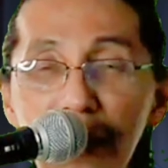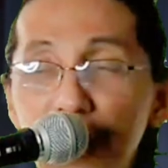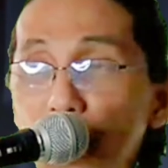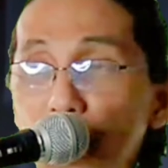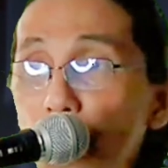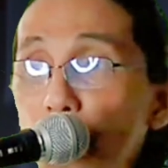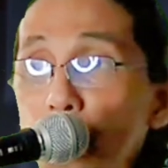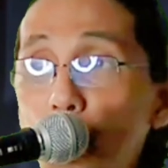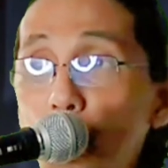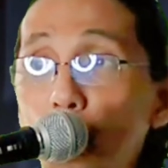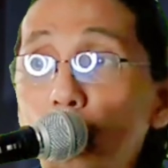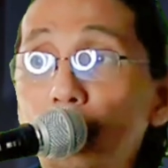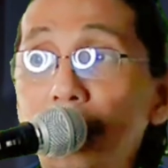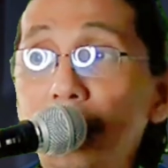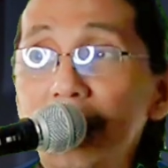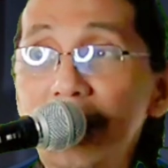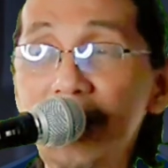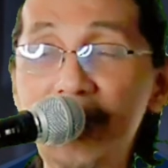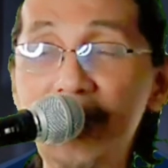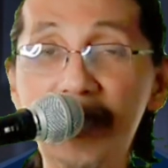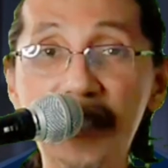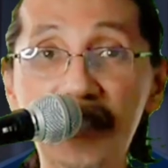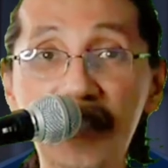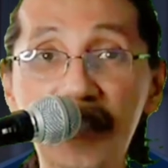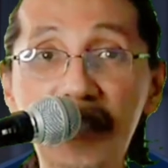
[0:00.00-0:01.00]
you would
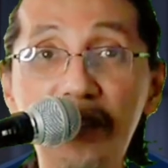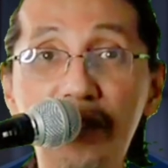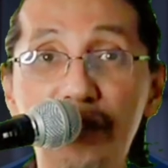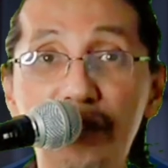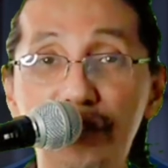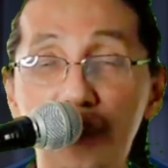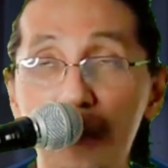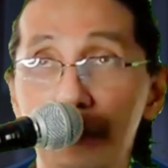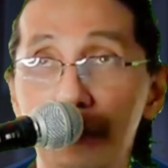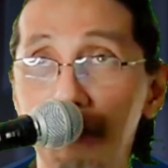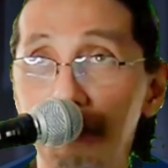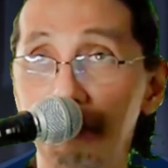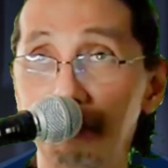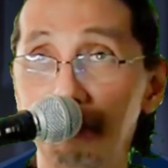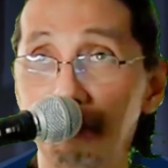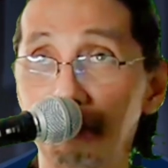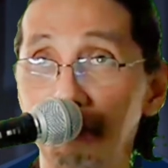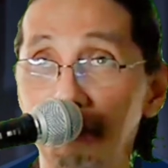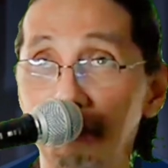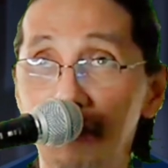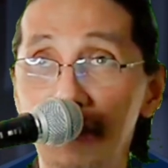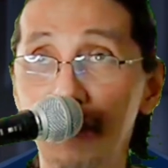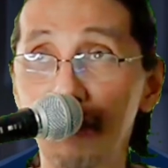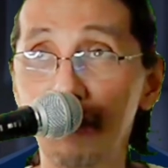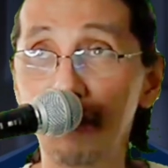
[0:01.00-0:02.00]
only see
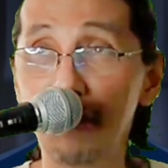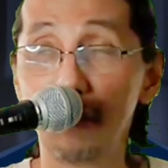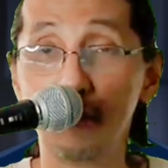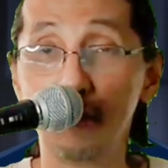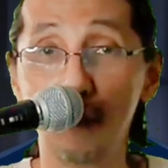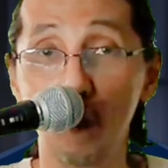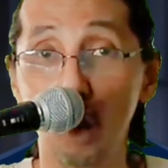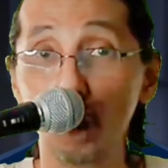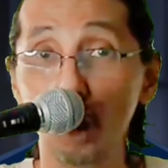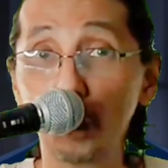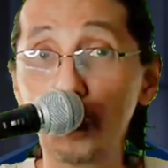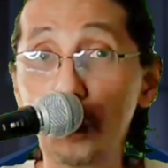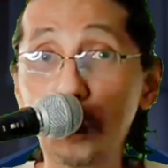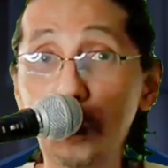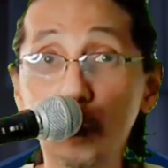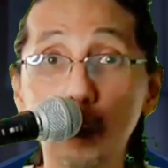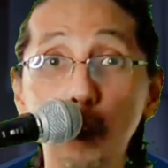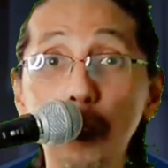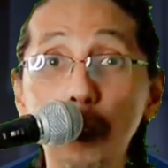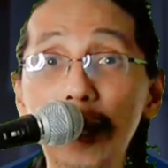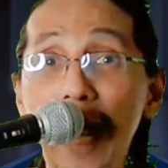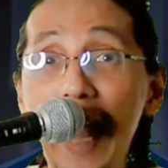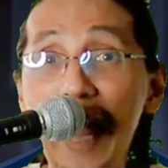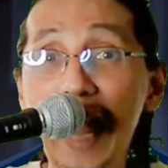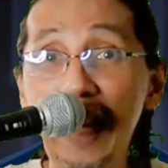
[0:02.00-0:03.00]
from from old
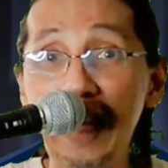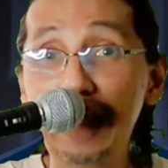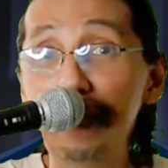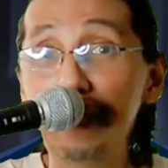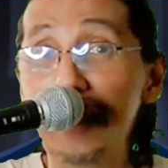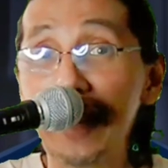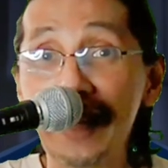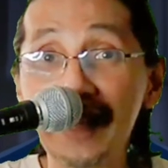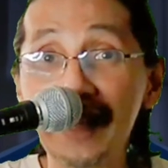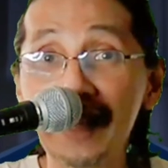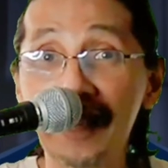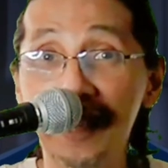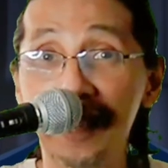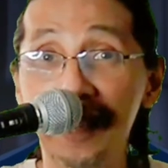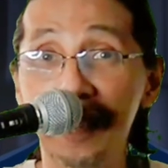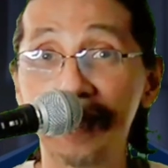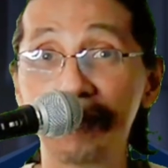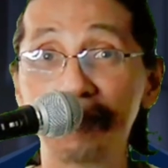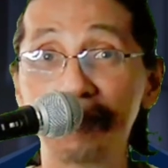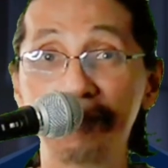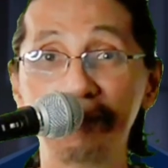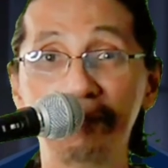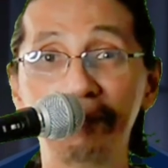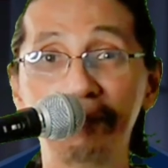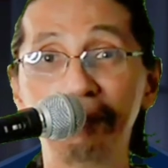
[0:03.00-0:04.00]
school
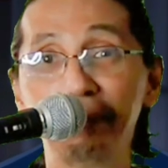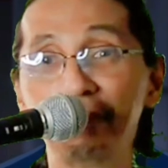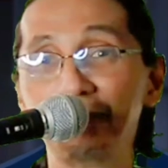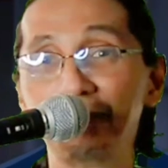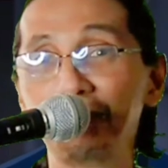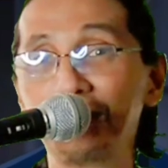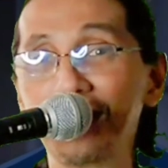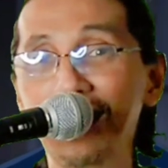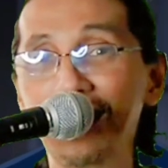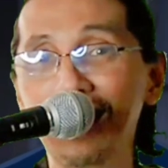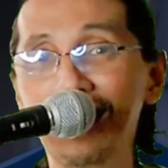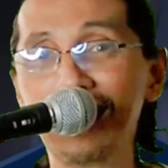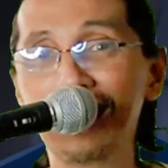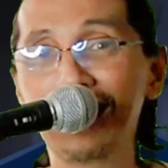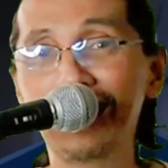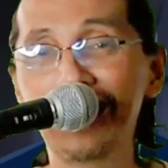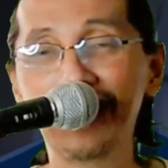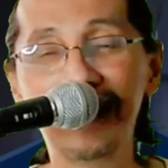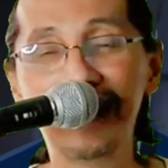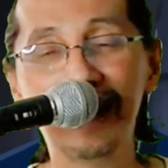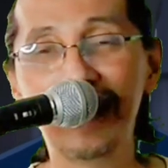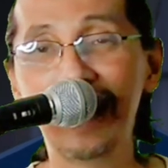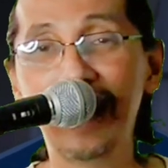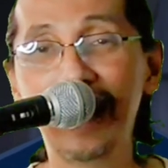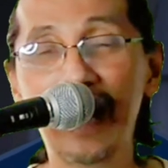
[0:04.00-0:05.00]
animes.
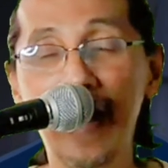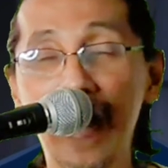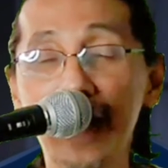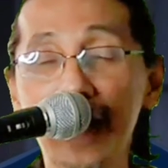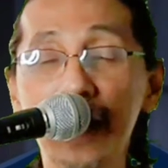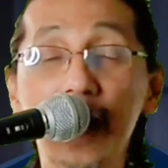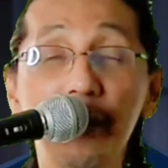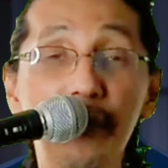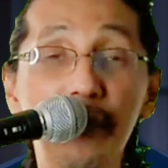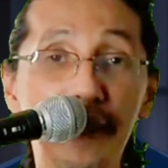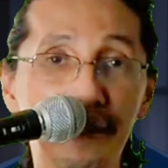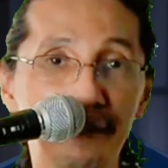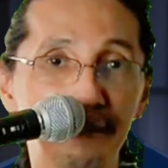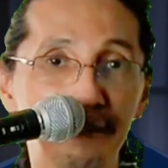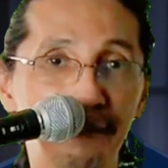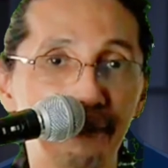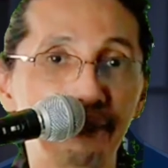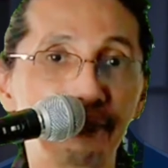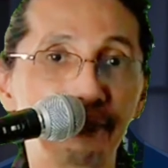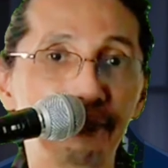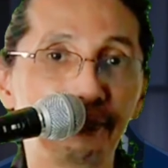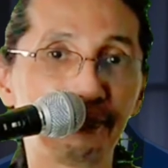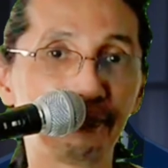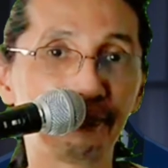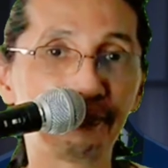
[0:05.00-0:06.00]
I love it.
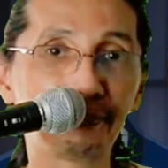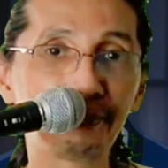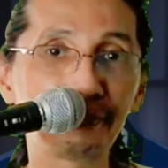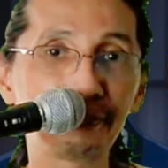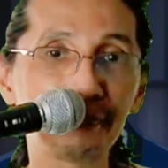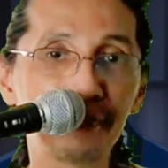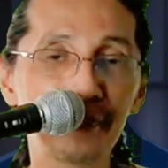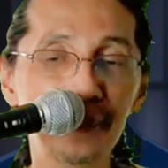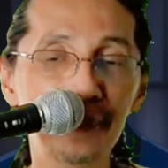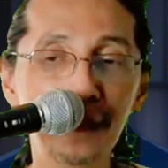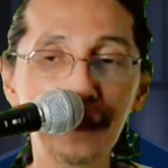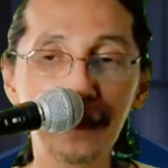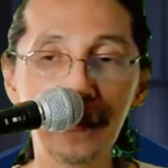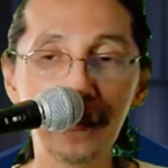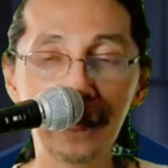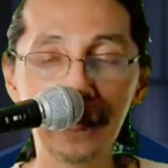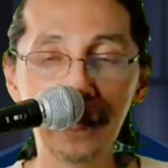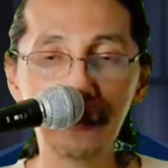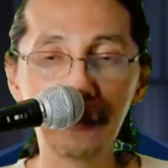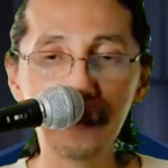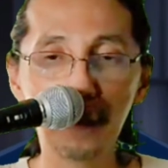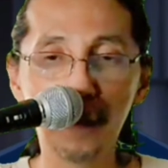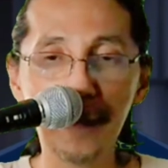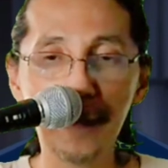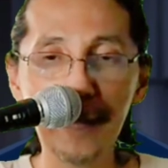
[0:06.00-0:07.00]
I
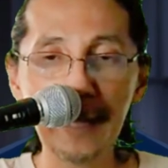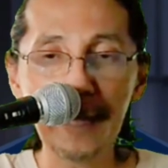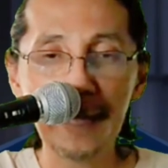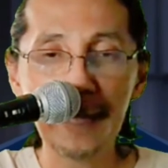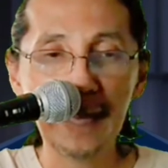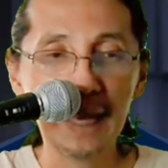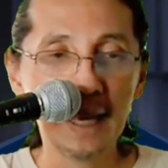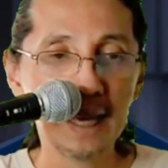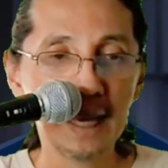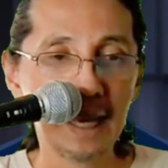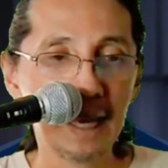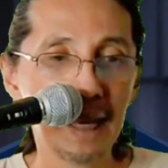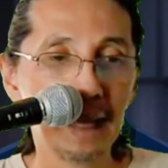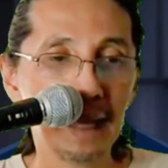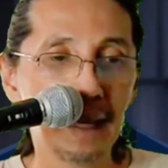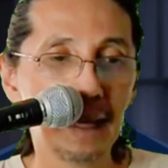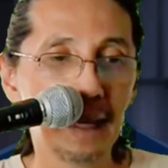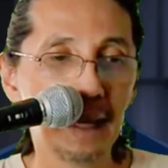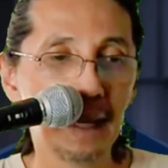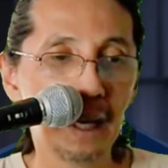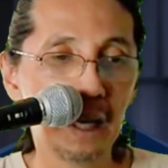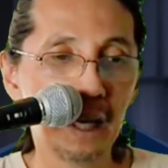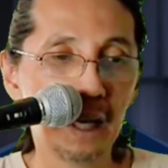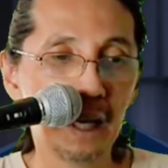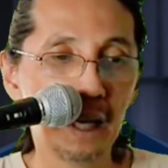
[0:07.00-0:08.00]
love the way
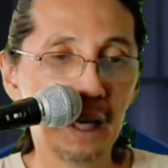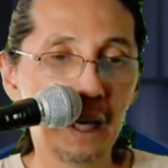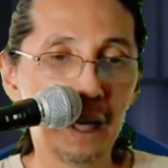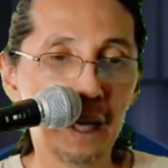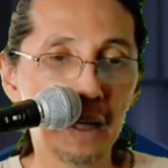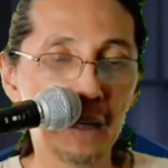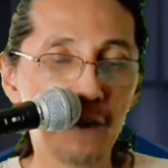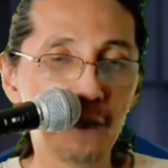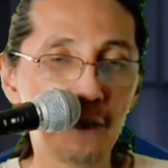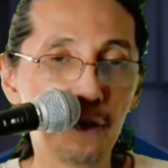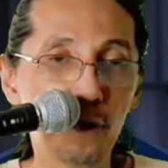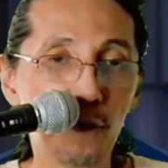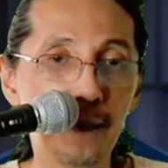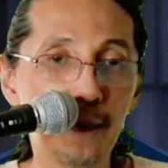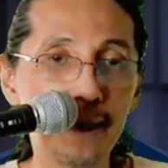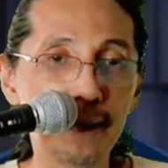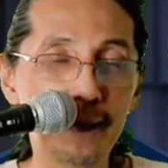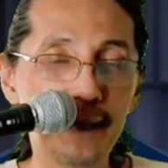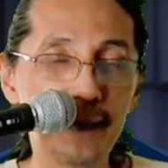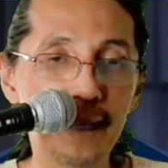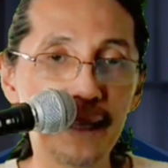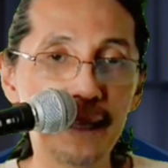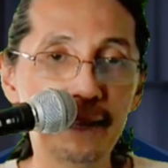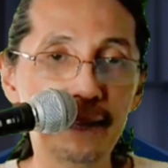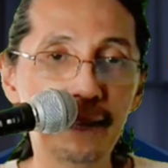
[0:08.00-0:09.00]
uh, I love the
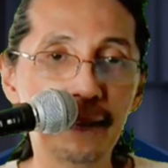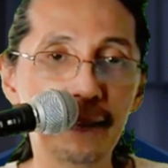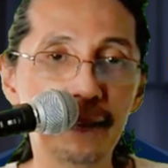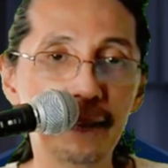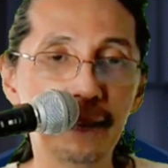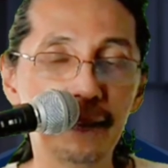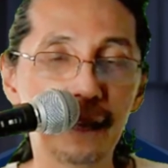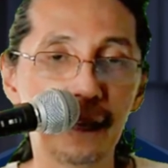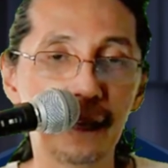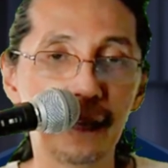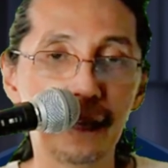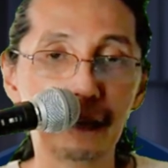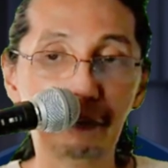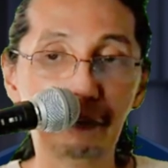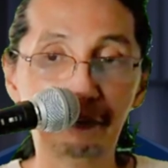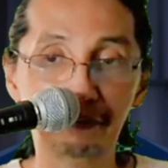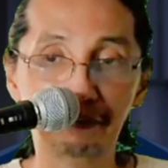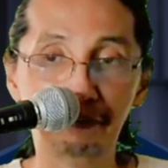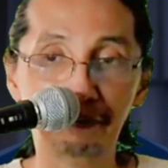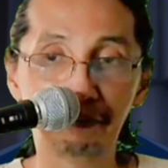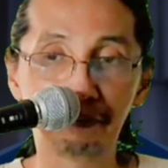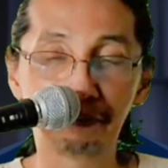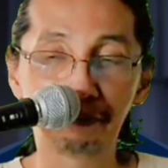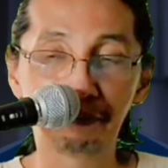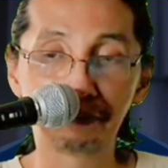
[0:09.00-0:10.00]
way they
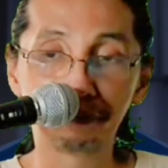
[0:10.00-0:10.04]
um,